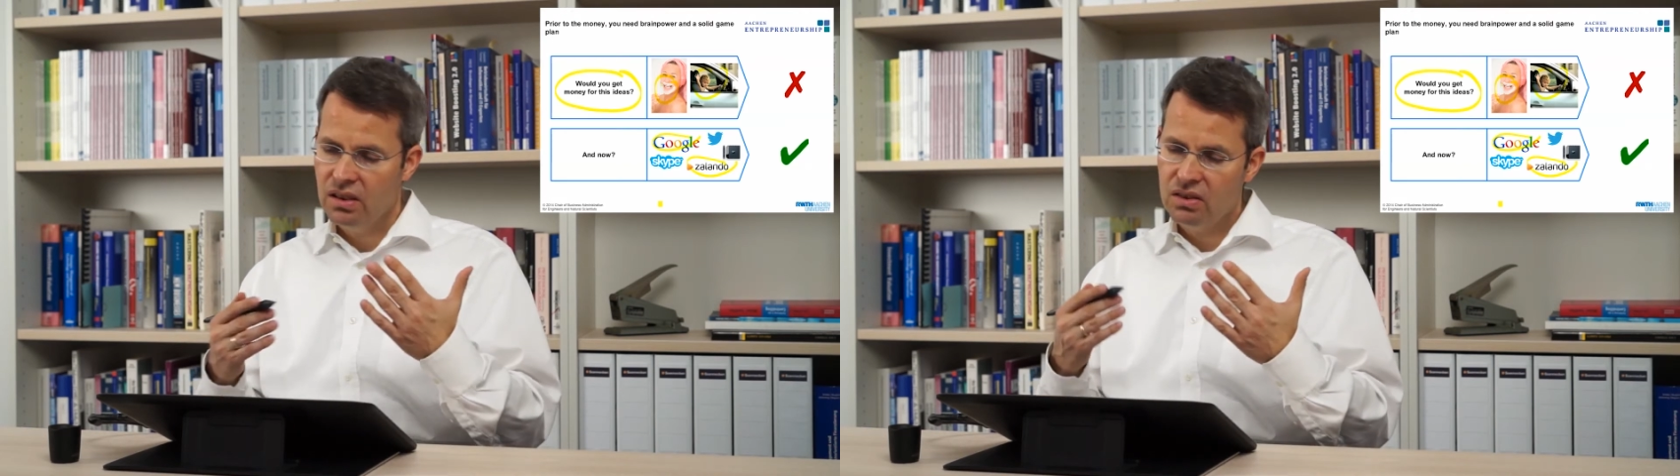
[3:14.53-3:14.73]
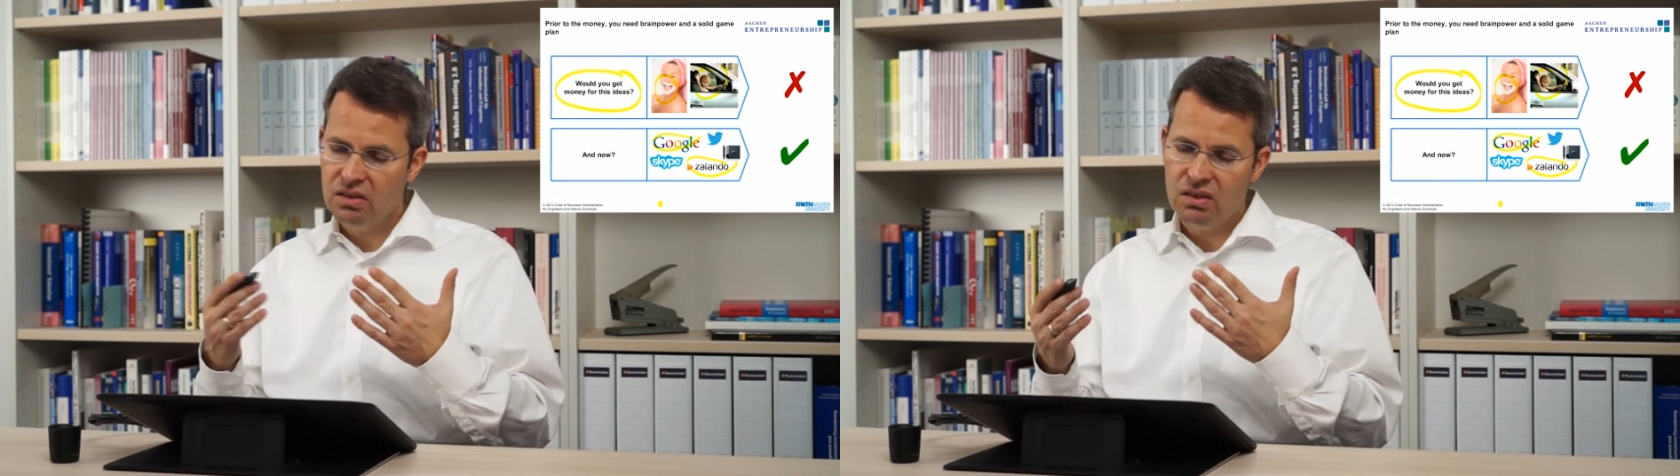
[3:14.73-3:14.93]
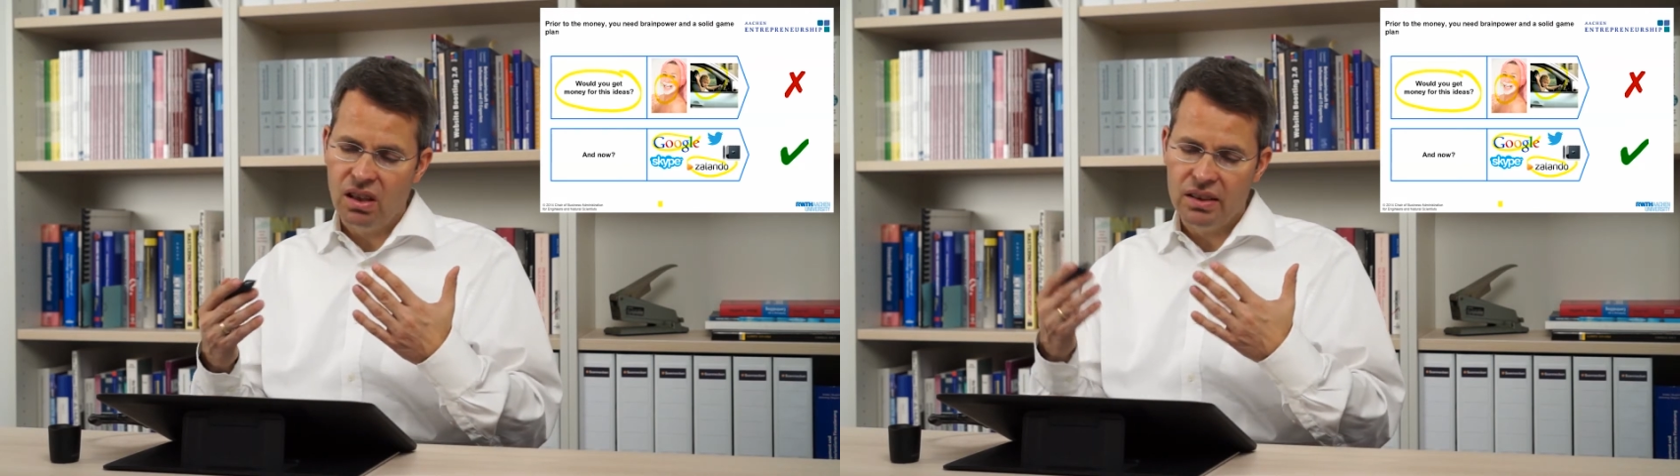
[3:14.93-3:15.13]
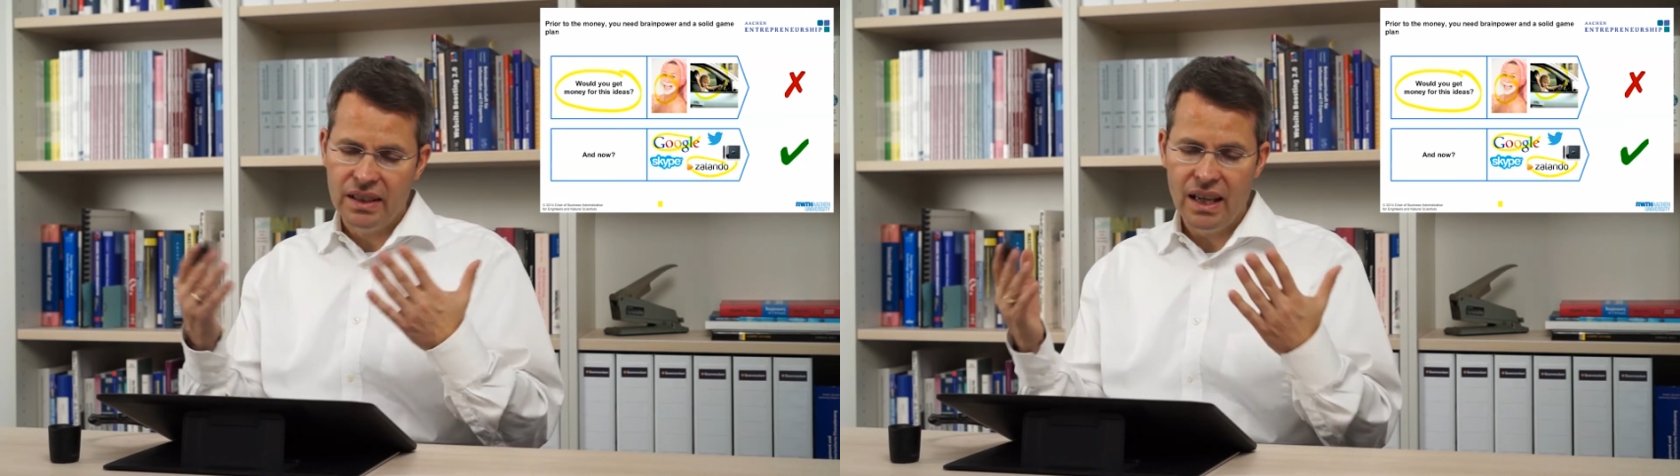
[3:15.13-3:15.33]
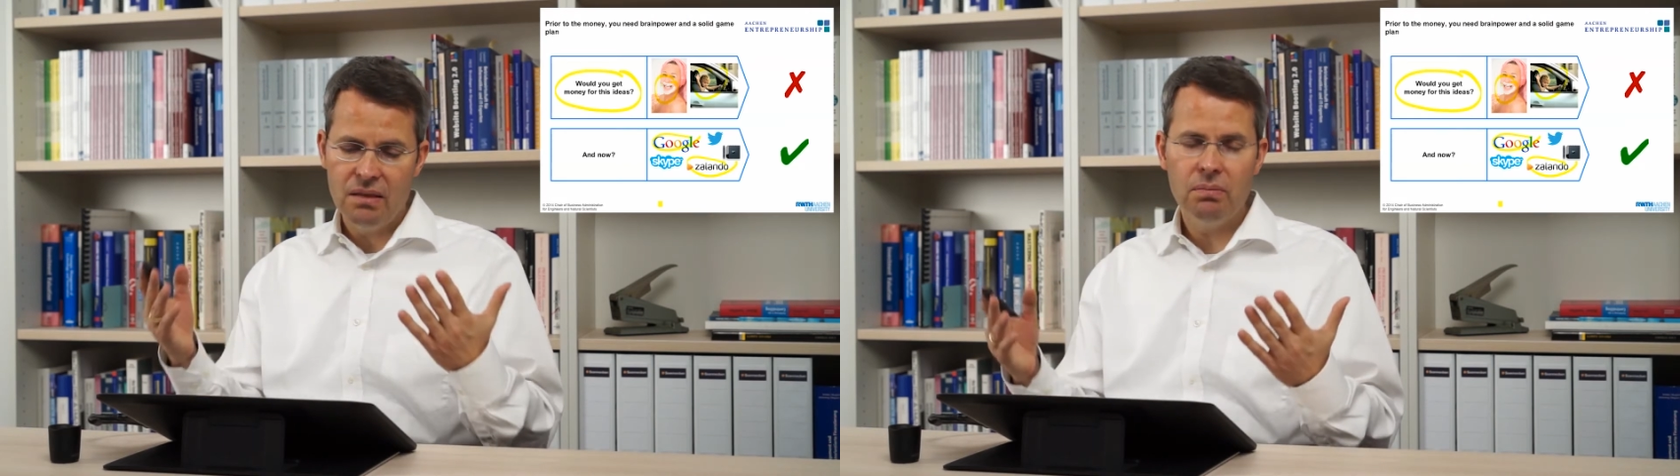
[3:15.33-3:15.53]
so-called
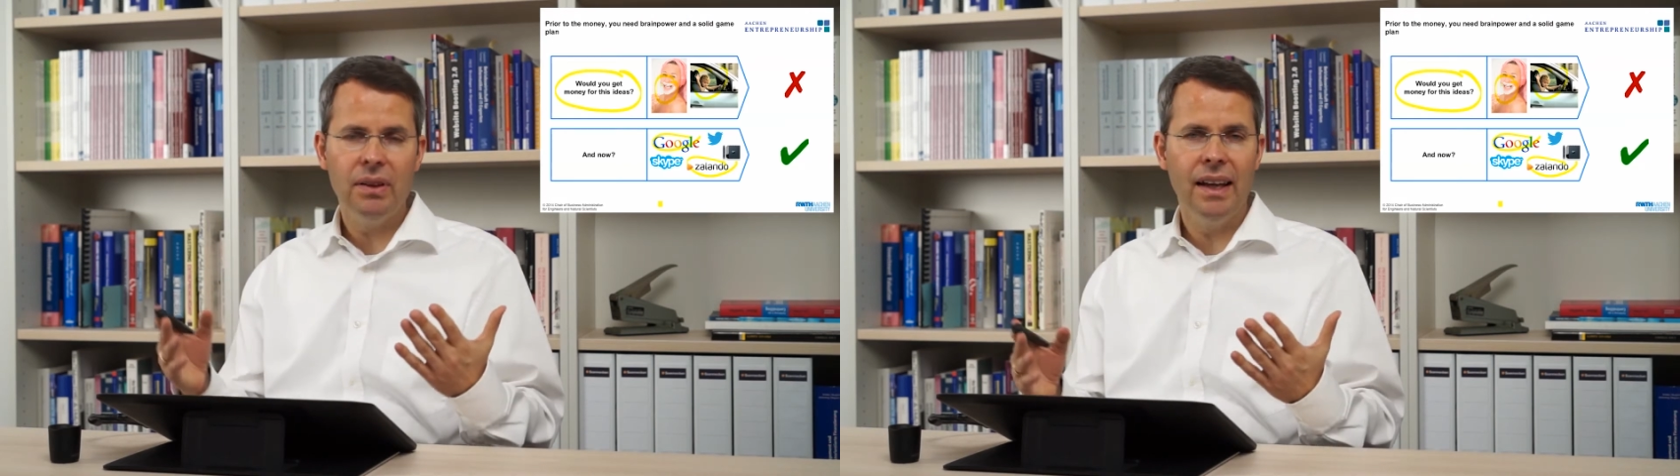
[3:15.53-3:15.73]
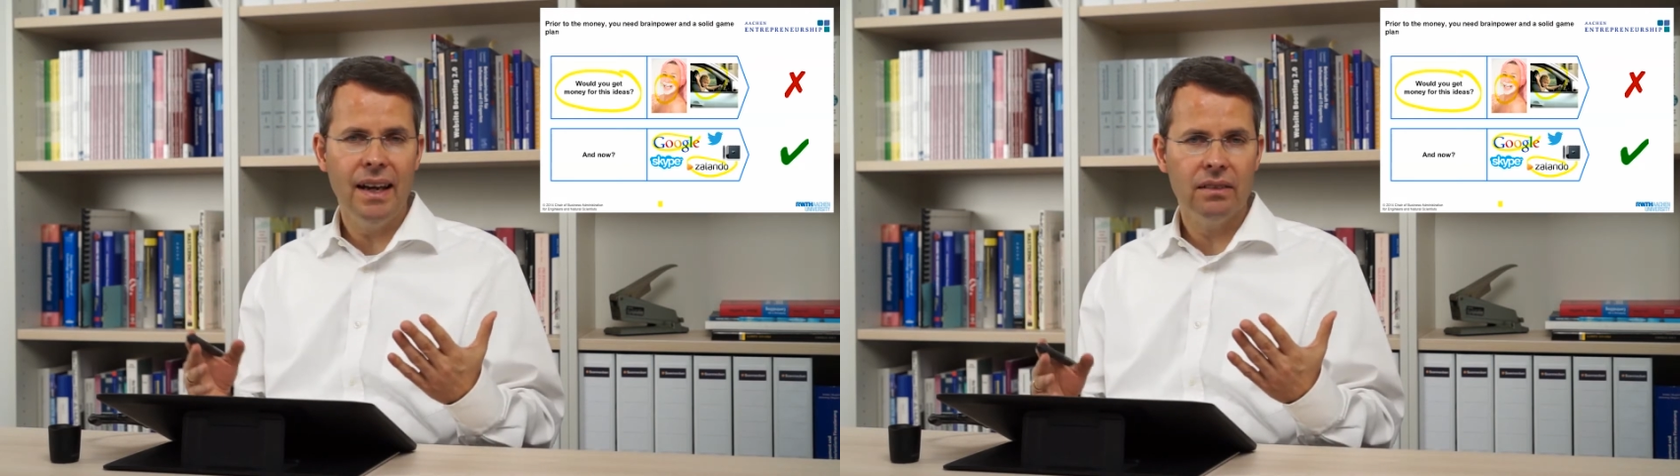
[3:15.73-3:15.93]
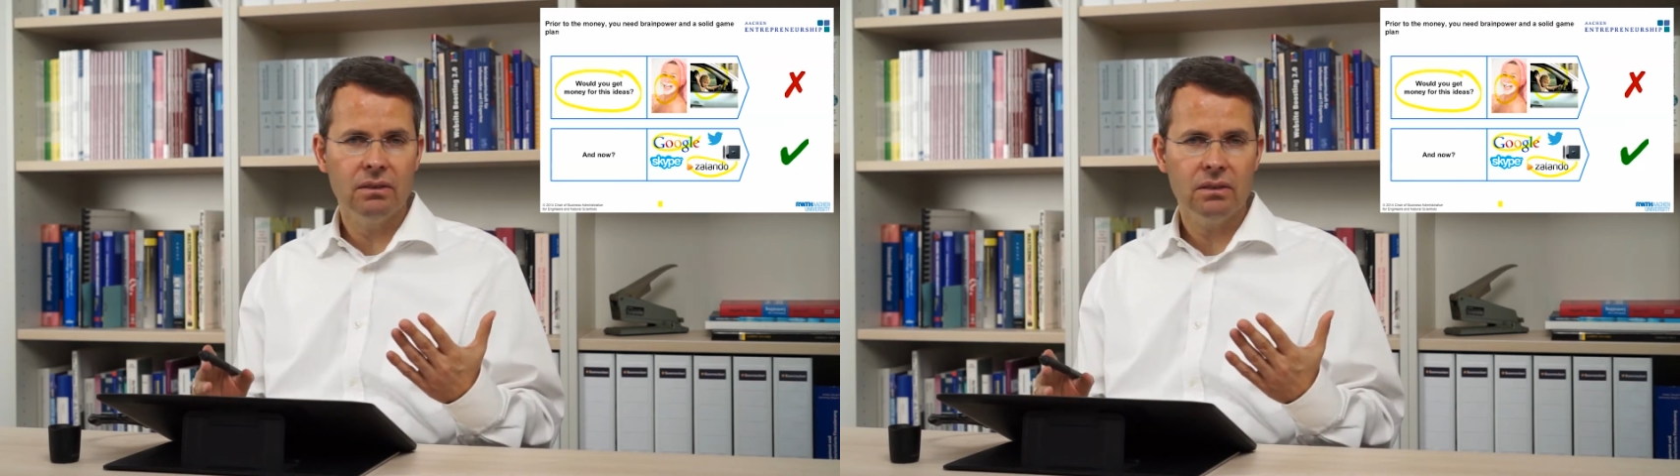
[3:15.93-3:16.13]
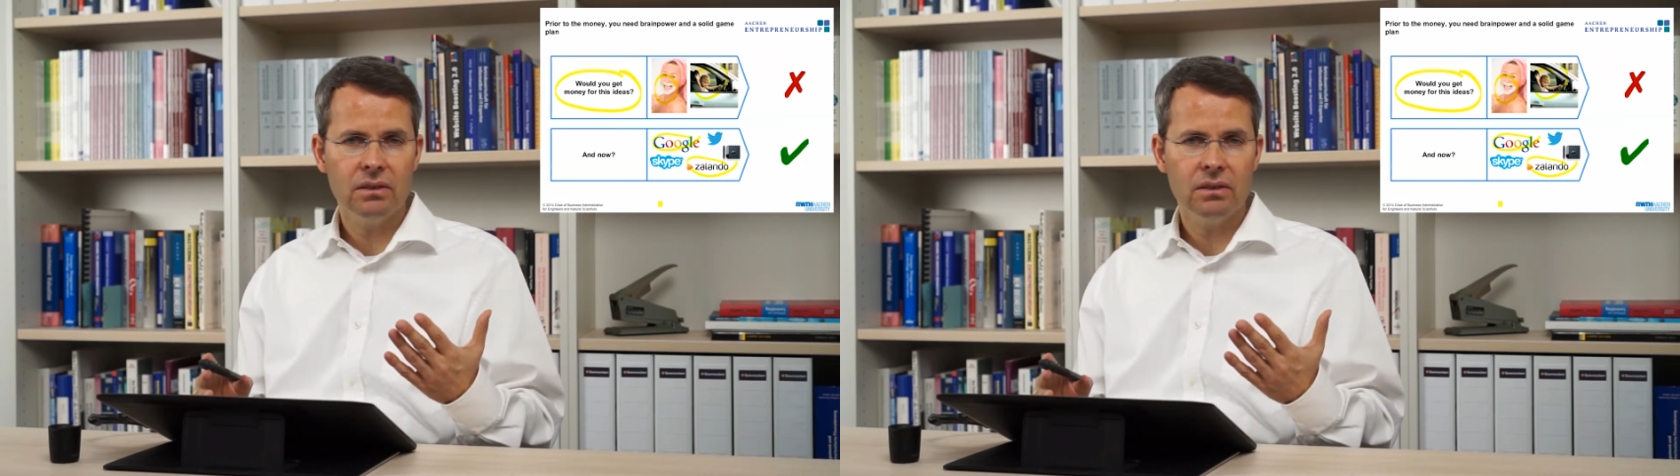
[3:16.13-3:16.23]
game plan.